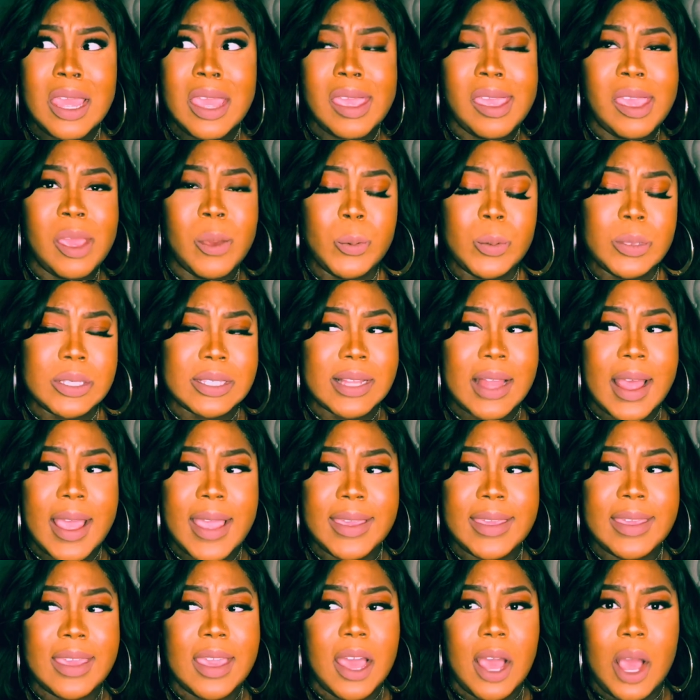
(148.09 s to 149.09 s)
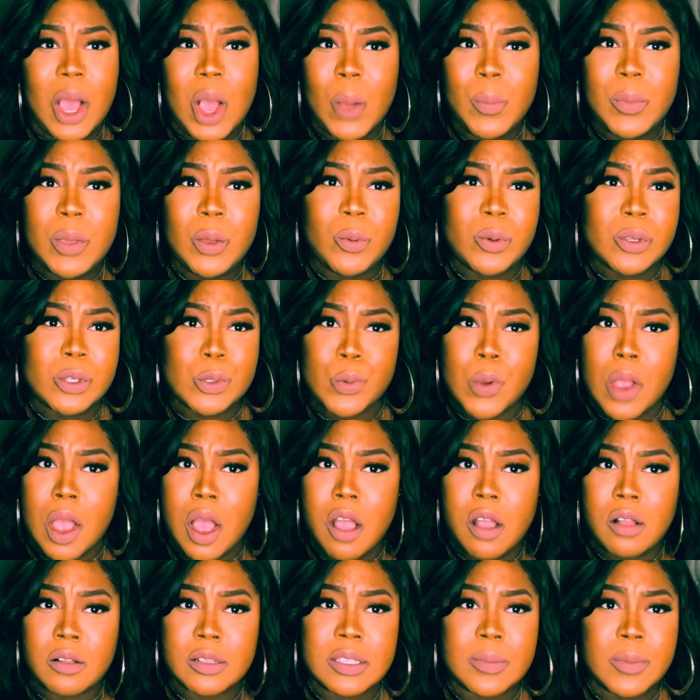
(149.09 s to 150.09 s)
It was like, yeah, homie was
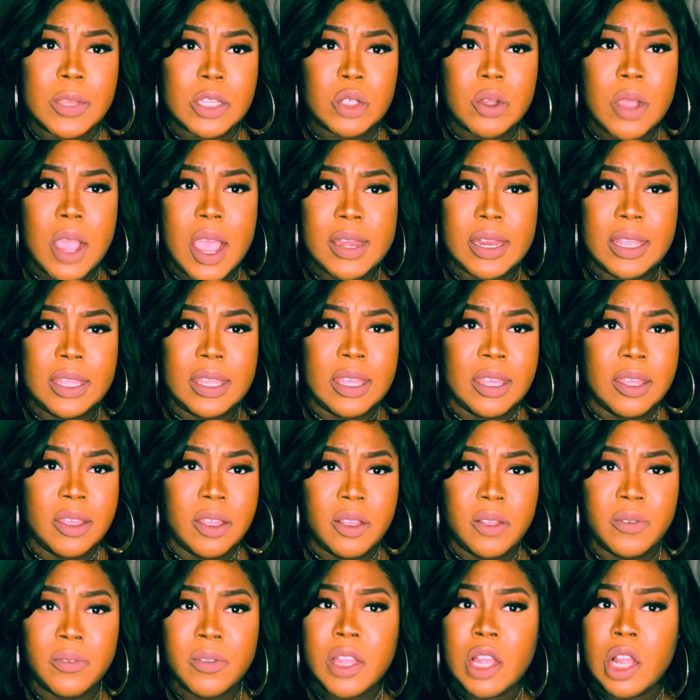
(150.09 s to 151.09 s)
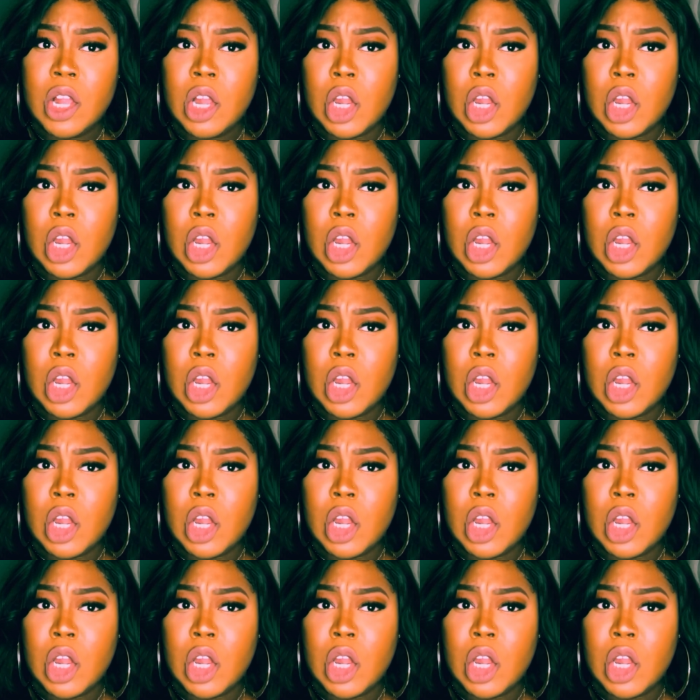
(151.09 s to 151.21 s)
wrong to be trying to give